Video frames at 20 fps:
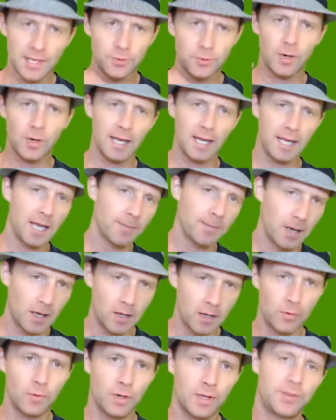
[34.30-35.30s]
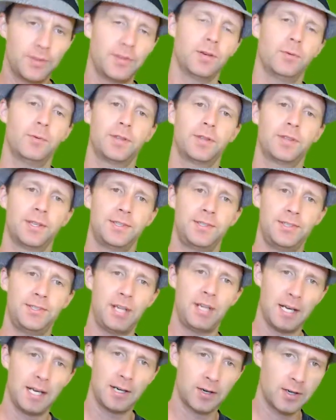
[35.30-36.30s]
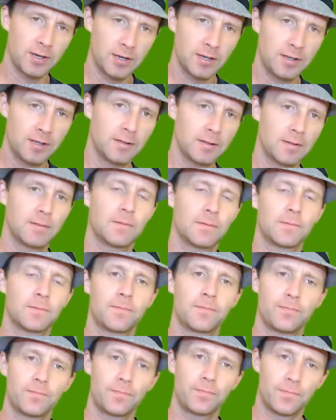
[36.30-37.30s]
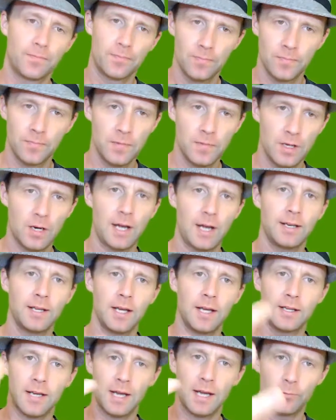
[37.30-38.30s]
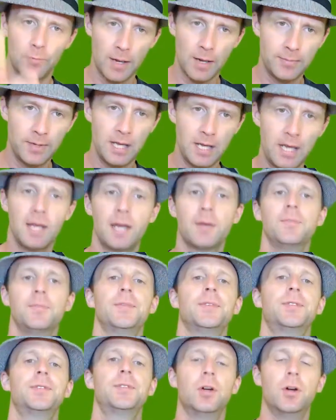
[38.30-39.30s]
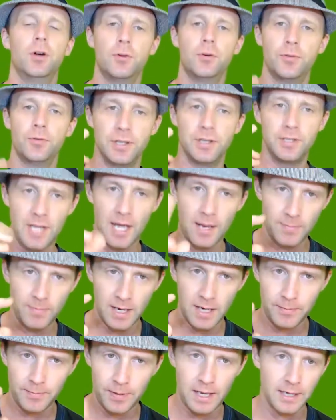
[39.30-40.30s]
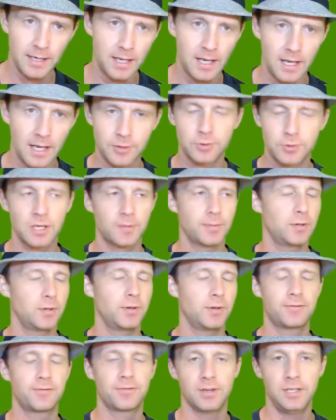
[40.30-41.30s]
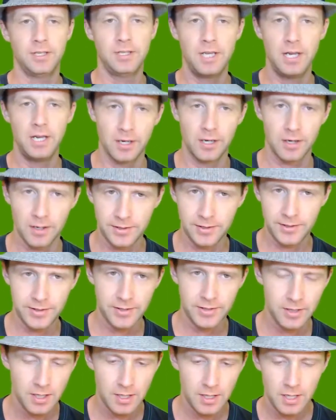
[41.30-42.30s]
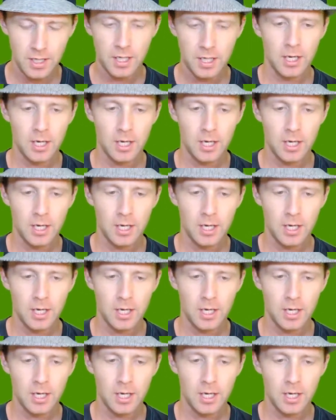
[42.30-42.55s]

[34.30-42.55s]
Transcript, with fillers: that's when I came out with with a standard. You know, I, got a webcam, so the 10 minute podcast, which I've been doing for years,